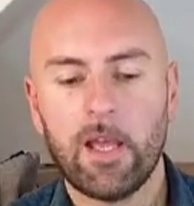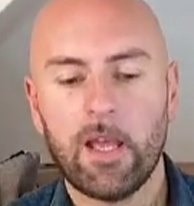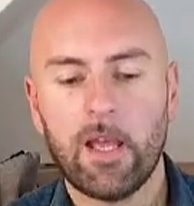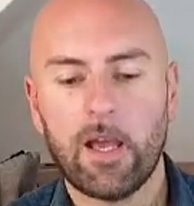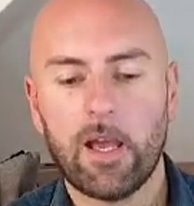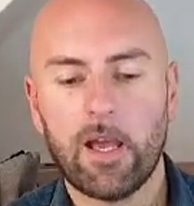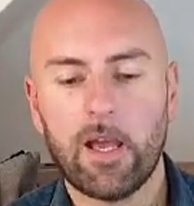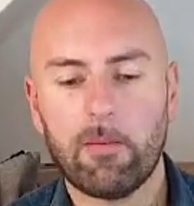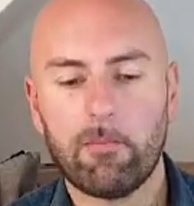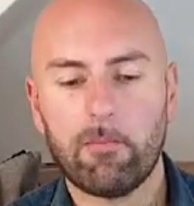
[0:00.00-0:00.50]

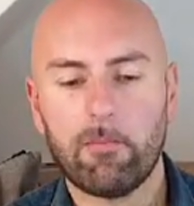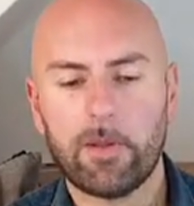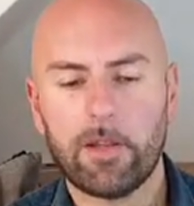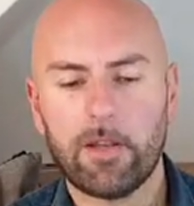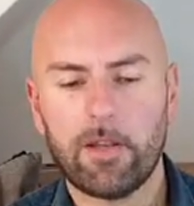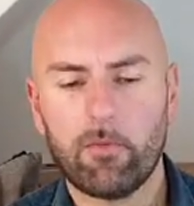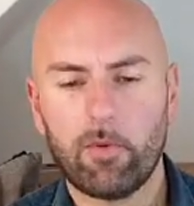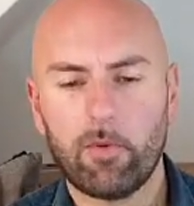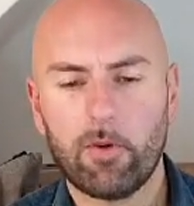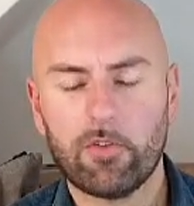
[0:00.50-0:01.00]
But
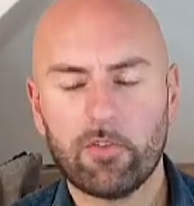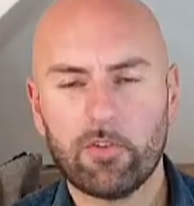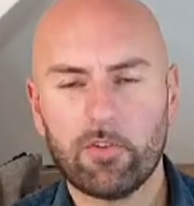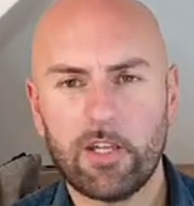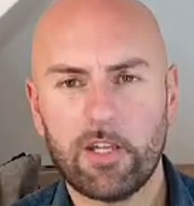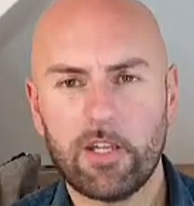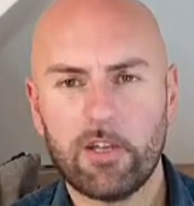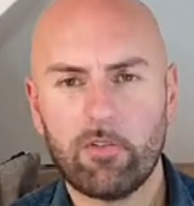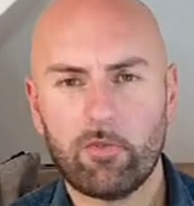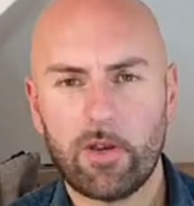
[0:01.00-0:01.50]
it wasn't
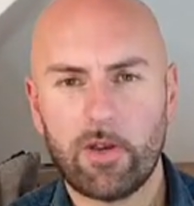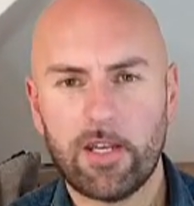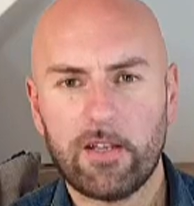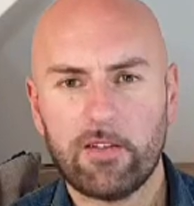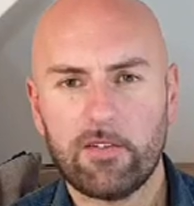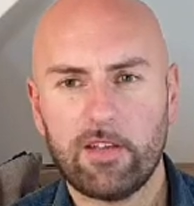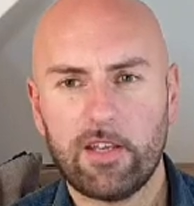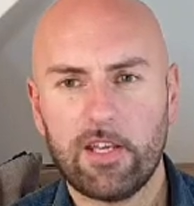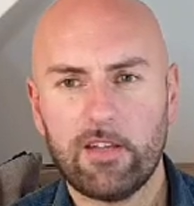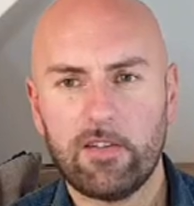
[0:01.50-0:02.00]
in great
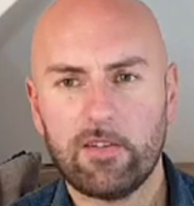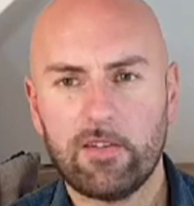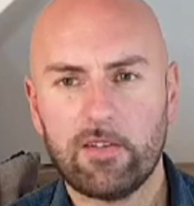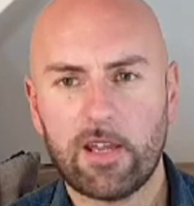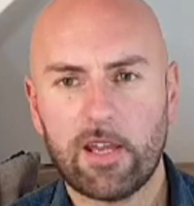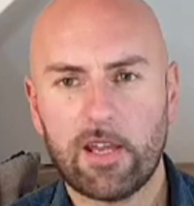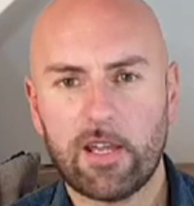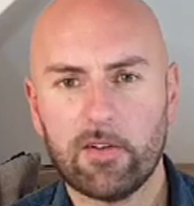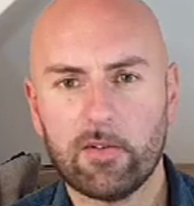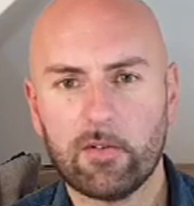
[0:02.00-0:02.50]

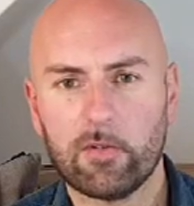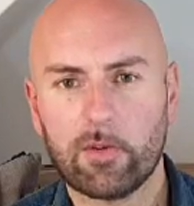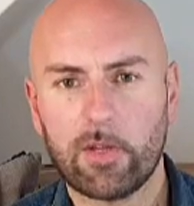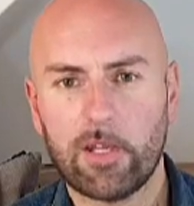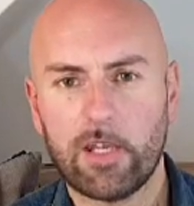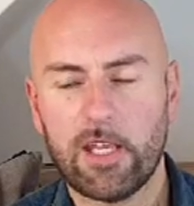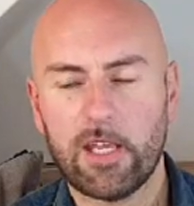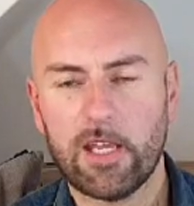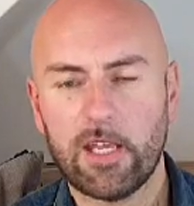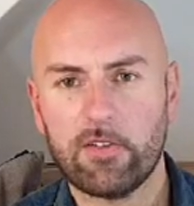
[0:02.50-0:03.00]
detail.
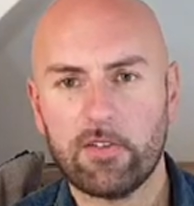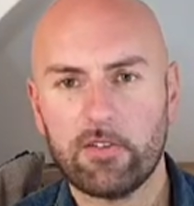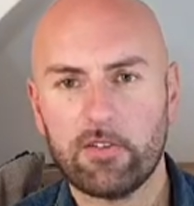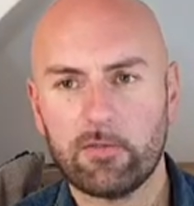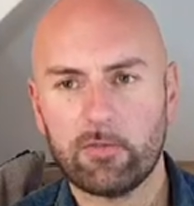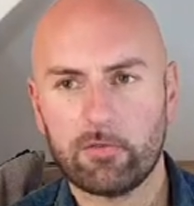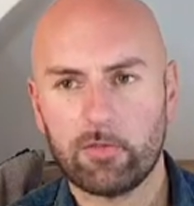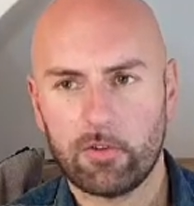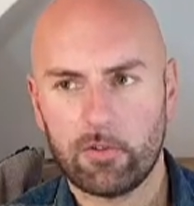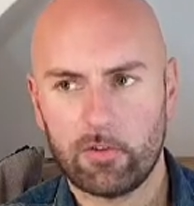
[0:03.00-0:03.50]
He
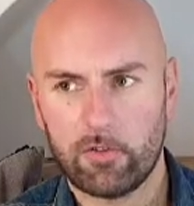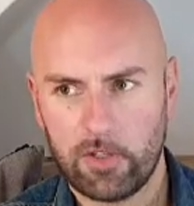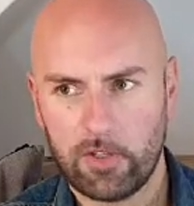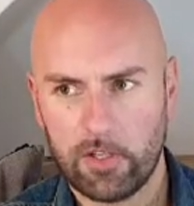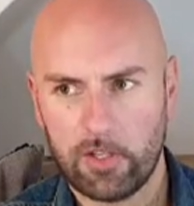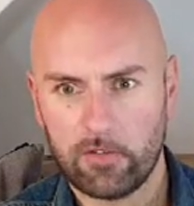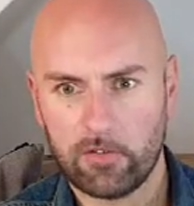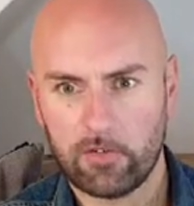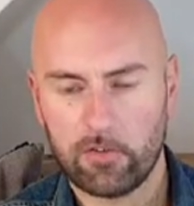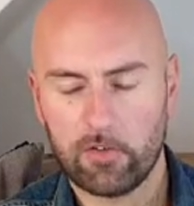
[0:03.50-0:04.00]
has
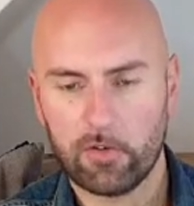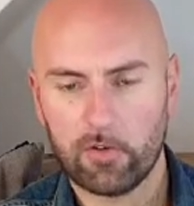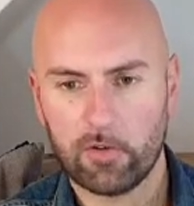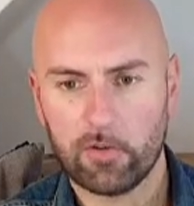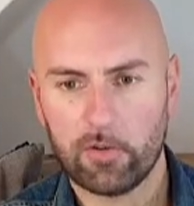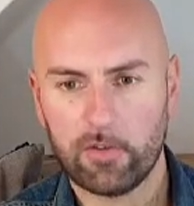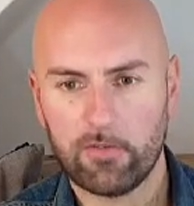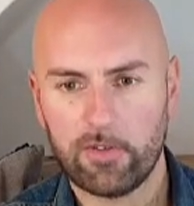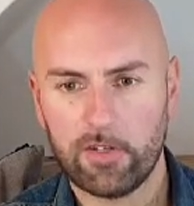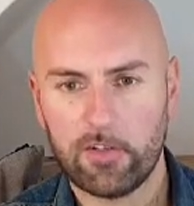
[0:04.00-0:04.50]
since
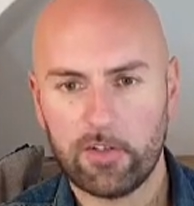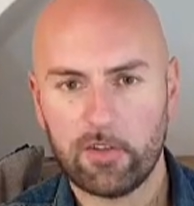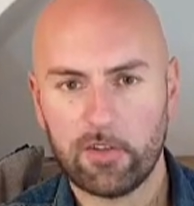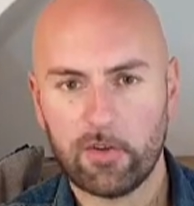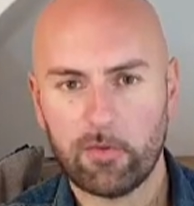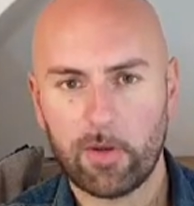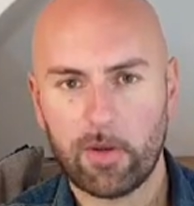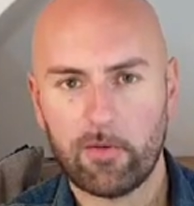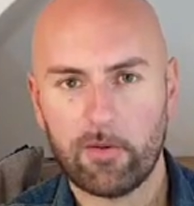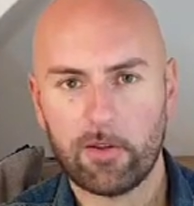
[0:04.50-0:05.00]
done a video
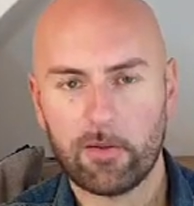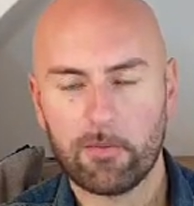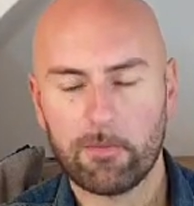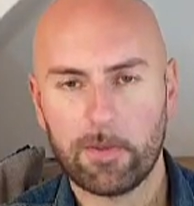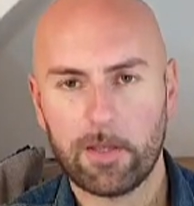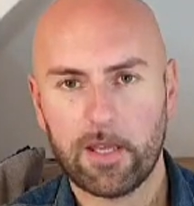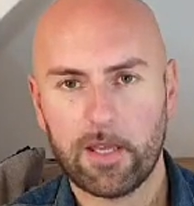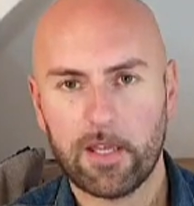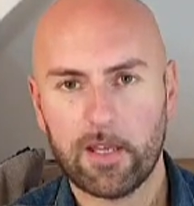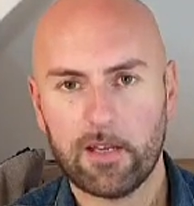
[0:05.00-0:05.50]
where he
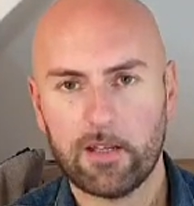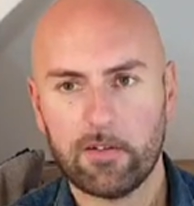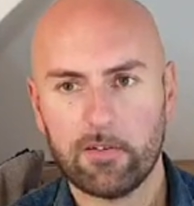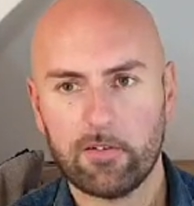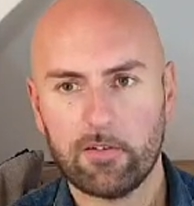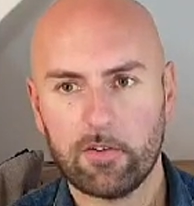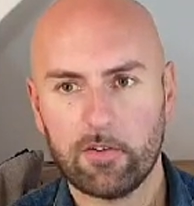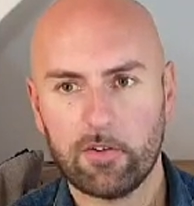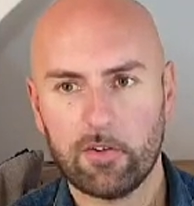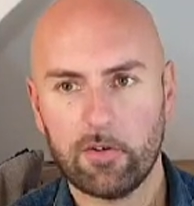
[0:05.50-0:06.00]
compared it
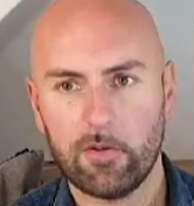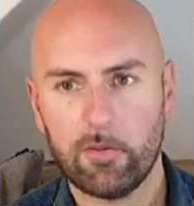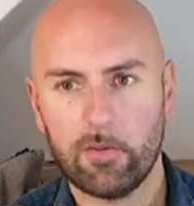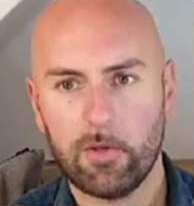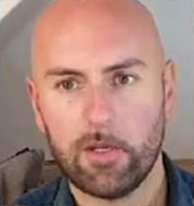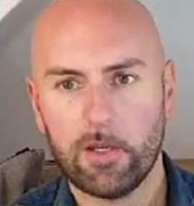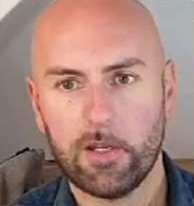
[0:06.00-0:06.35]
to